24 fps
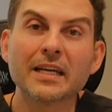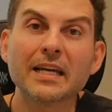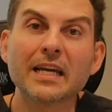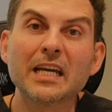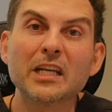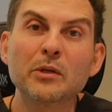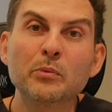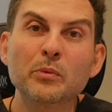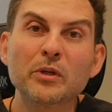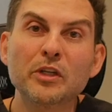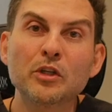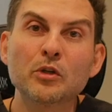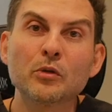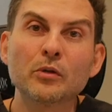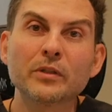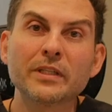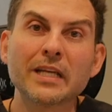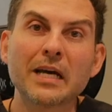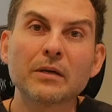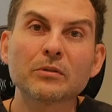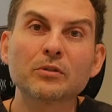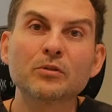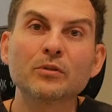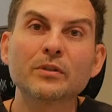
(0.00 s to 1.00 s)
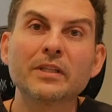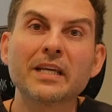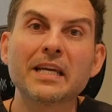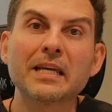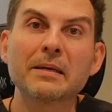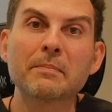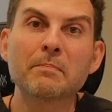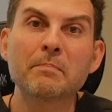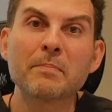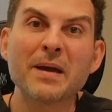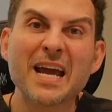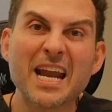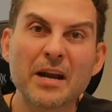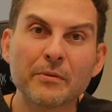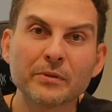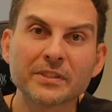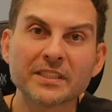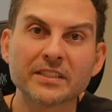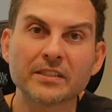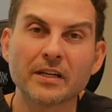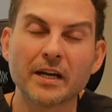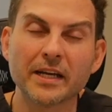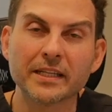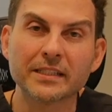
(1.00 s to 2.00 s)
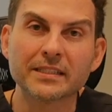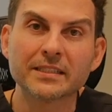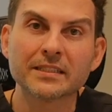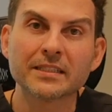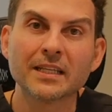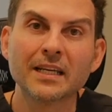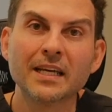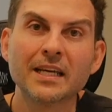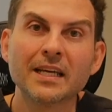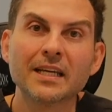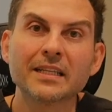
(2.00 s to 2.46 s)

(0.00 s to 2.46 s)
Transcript: and we know now today parasites